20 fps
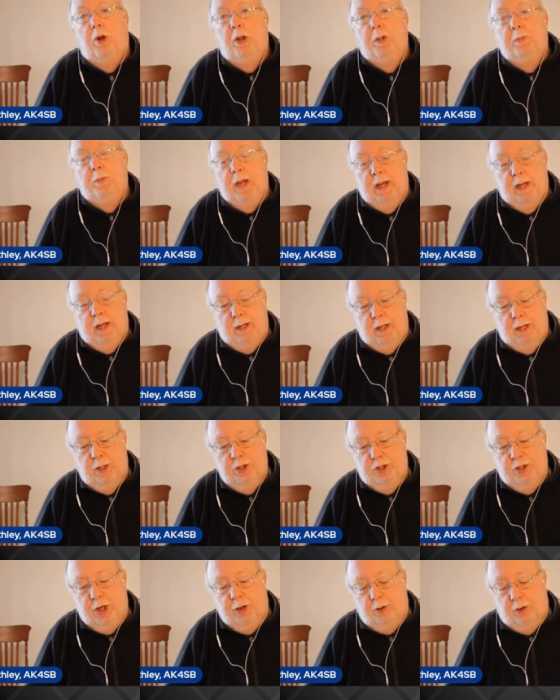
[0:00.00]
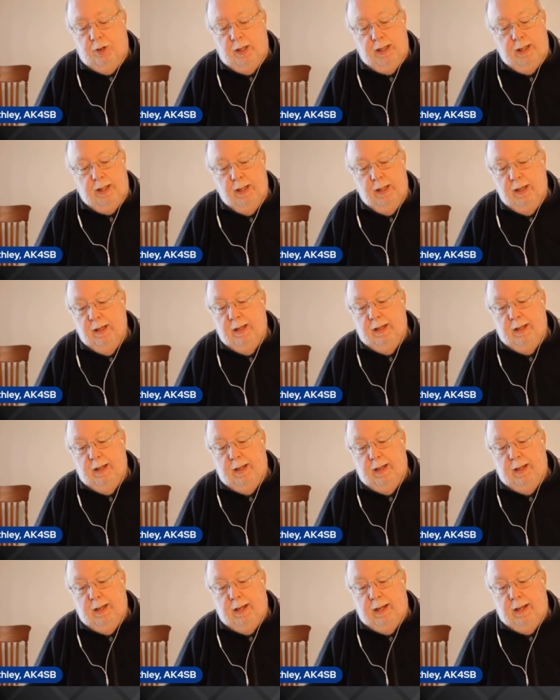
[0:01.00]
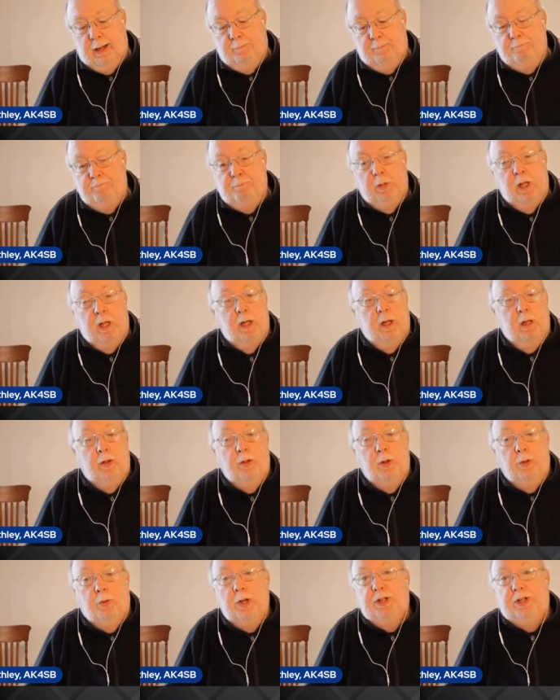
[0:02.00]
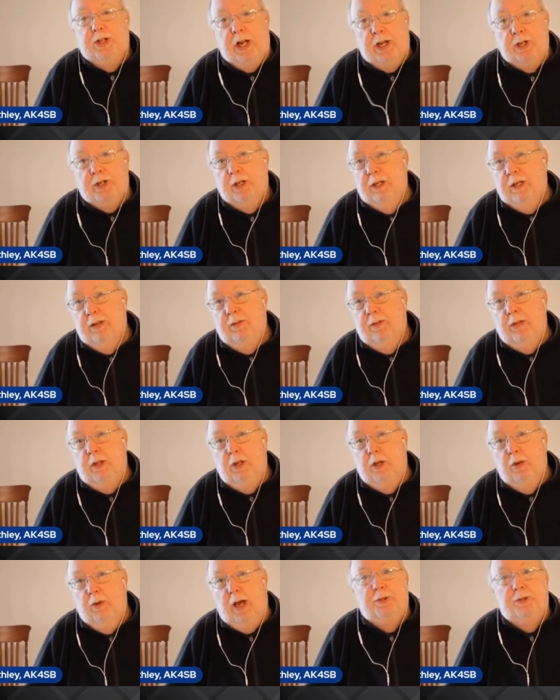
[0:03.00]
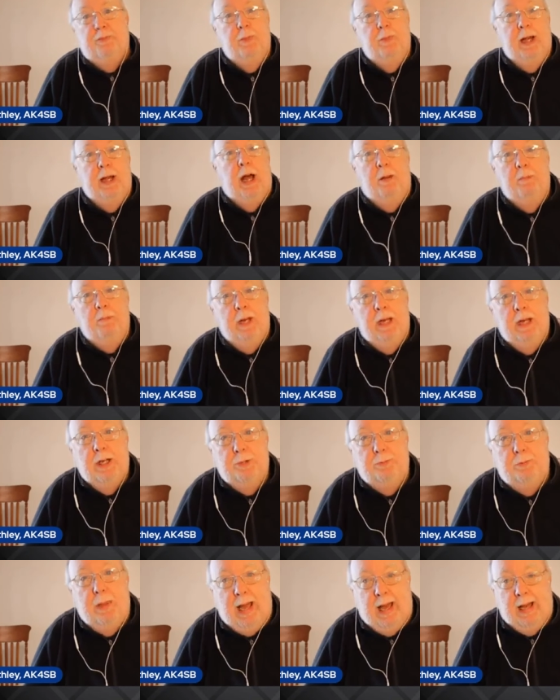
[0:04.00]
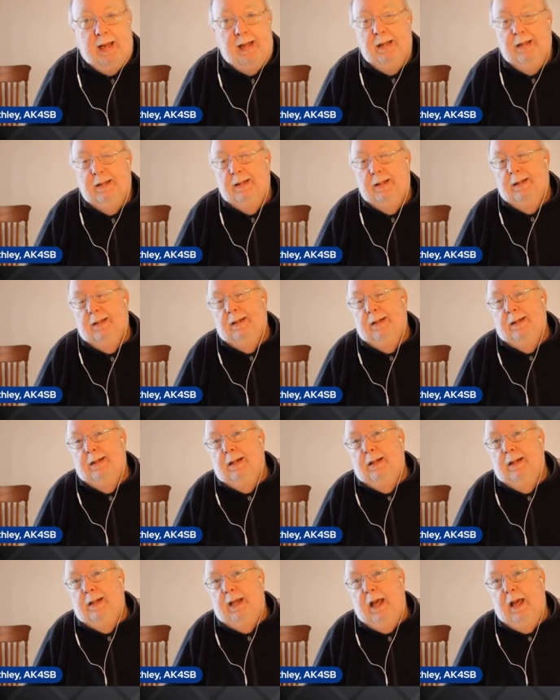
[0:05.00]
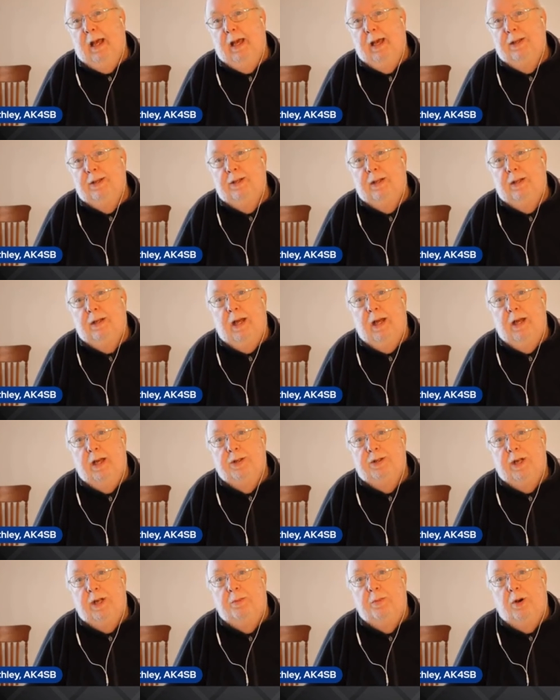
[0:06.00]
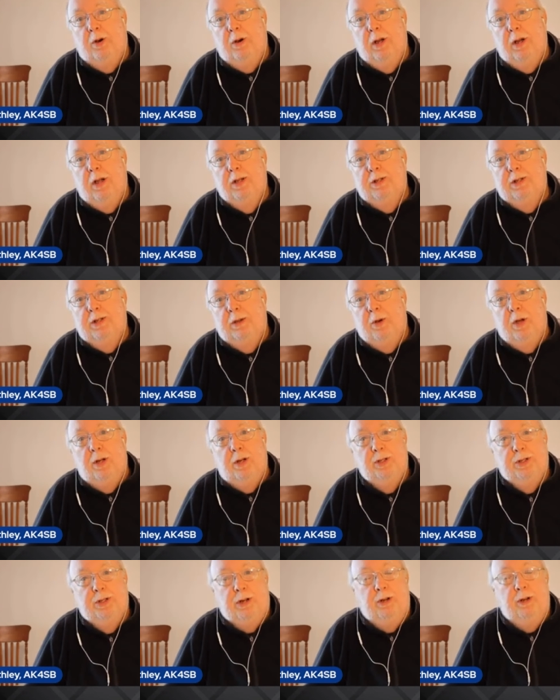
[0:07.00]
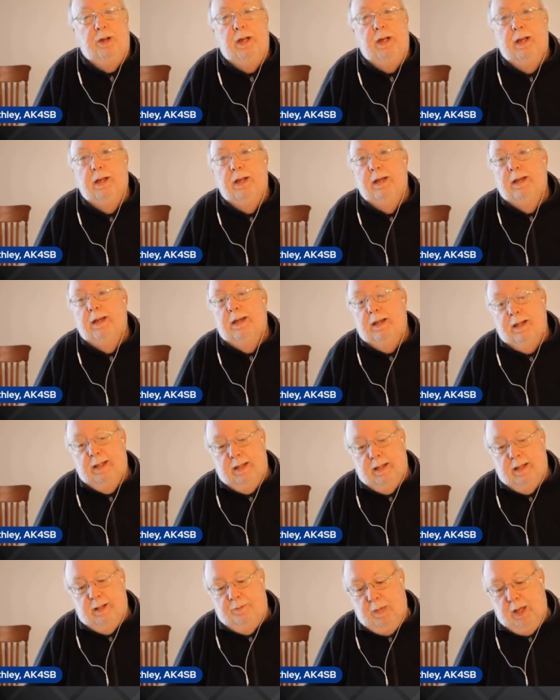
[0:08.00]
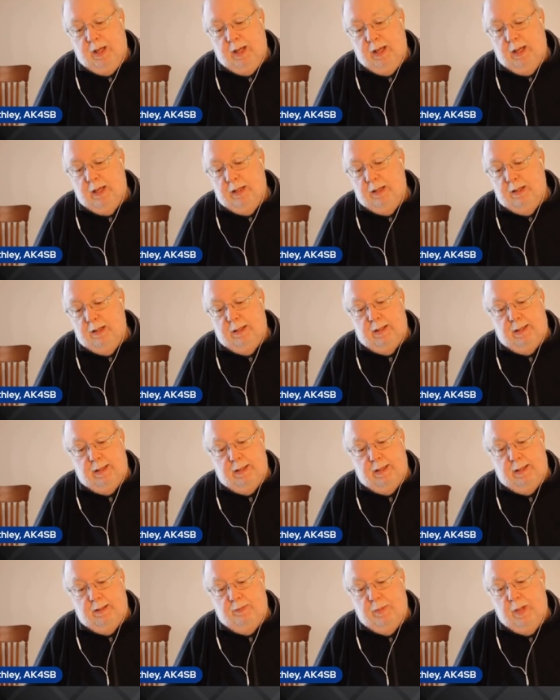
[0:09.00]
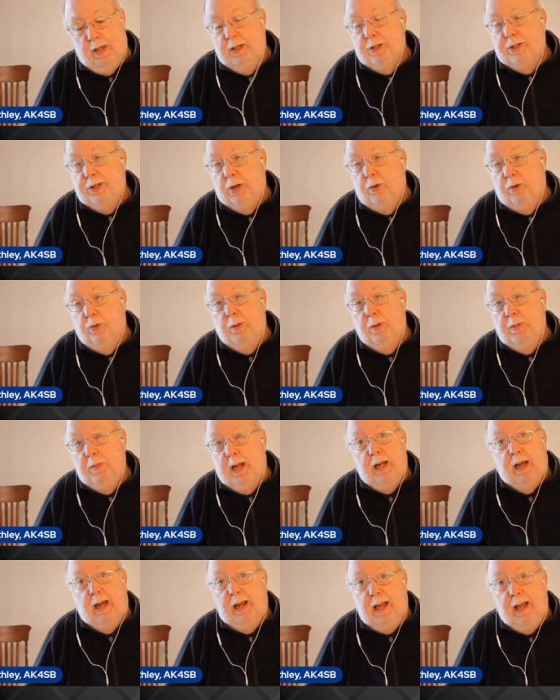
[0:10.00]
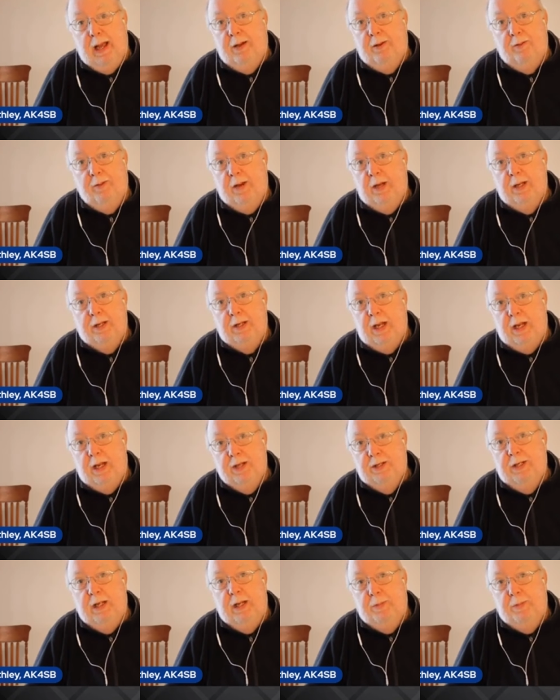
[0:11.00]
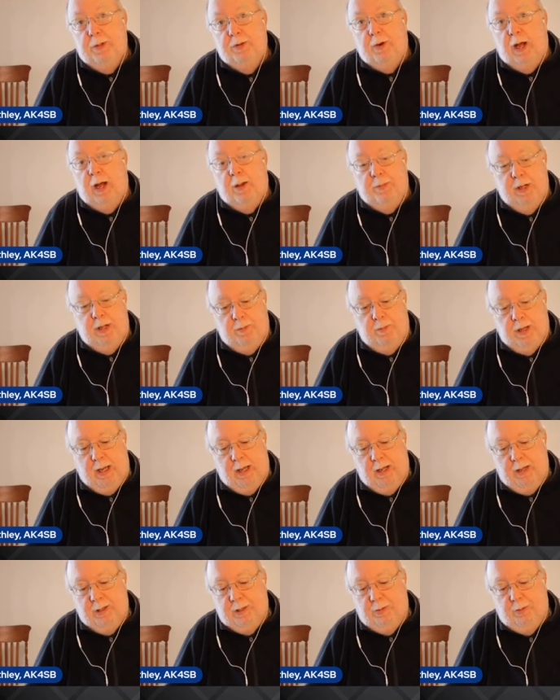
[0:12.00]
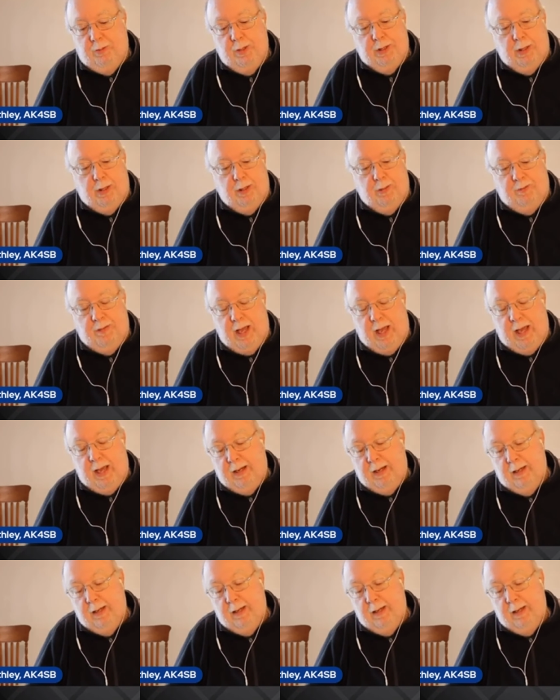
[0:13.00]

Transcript: demand generally. Um, the recession in the U S may not be as bad uh, as uh, as some are as some are concerned. Um, and uh, and so we may not have as, as deep a drop in demand as a result of that.